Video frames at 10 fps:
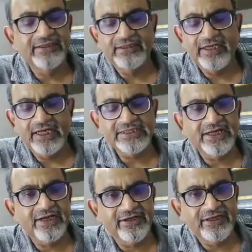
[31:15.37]
the large
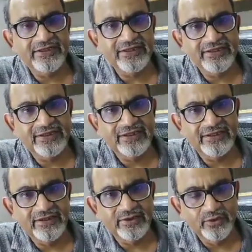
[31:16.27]
rent in the
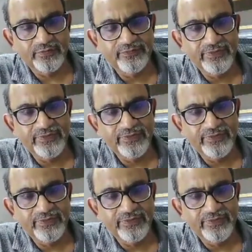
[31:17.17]
dome